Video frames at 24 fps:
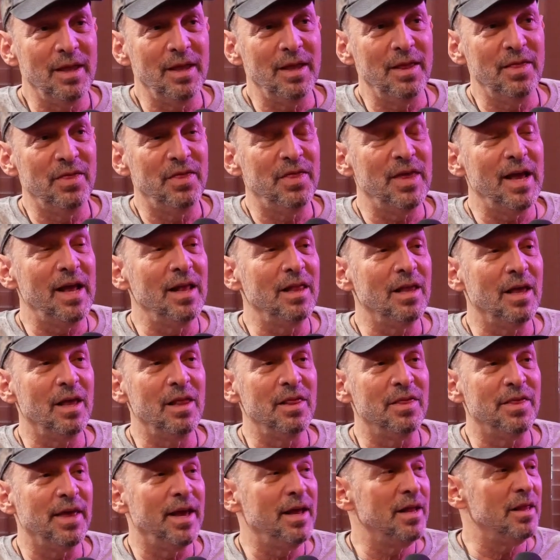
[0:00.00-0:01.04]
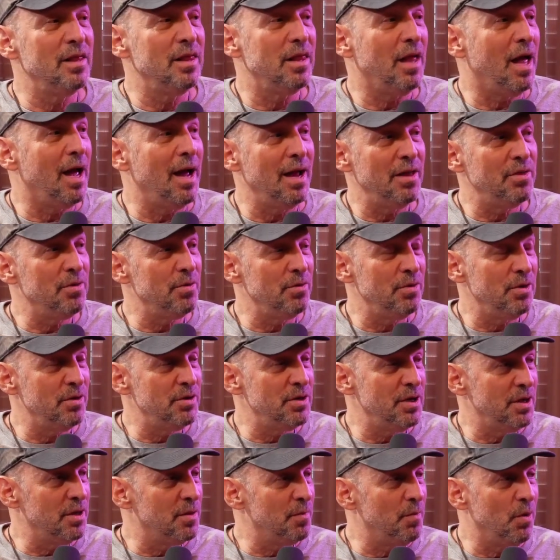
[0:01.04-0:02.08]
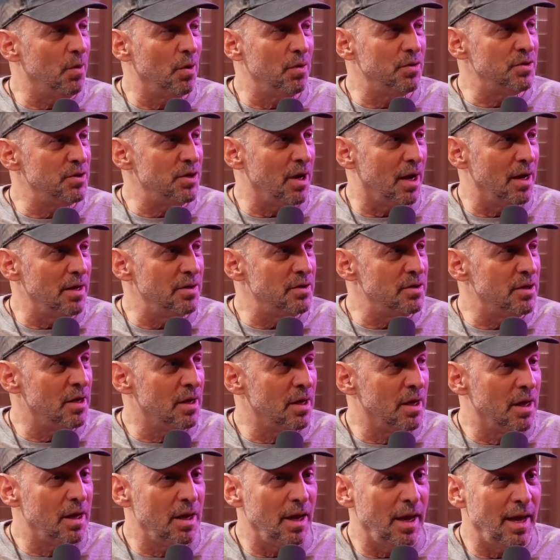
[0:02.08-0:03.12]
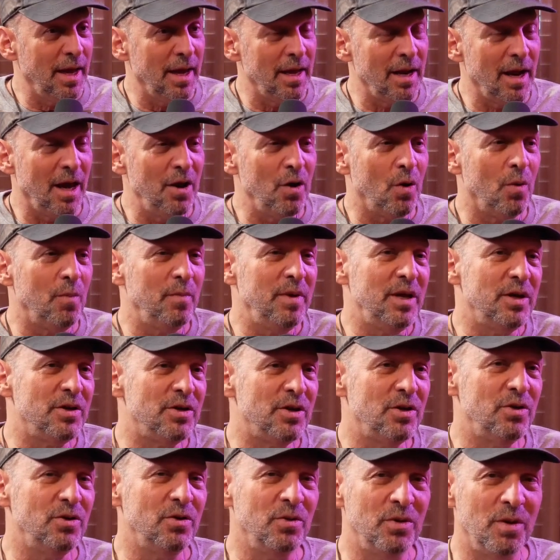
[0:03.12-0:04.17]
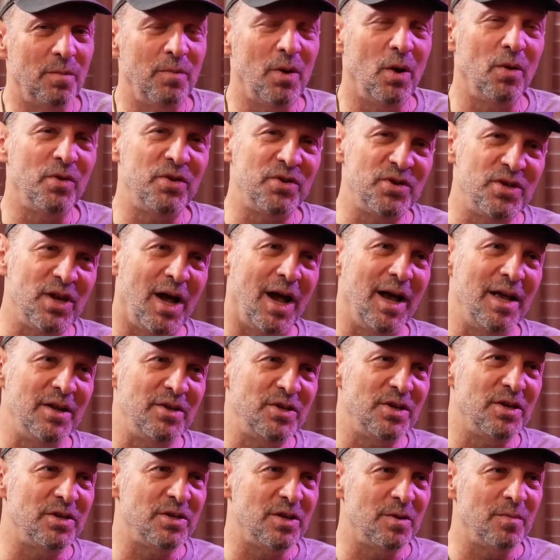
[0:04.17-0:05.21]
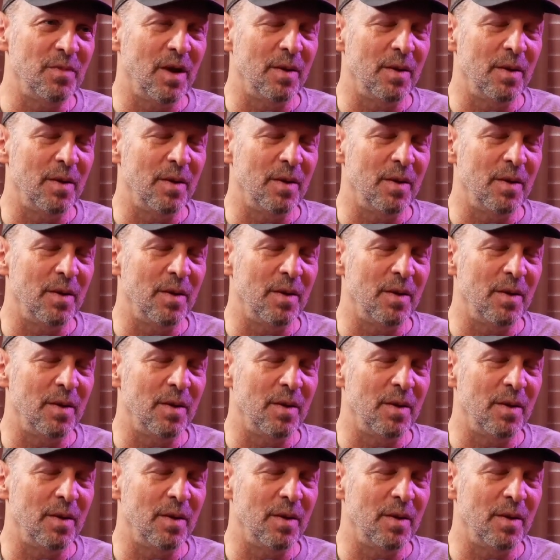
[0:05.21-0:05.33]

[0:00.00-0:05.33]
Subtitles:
They lie through their teeth, both sides. And I don't mean to do the both sidesism.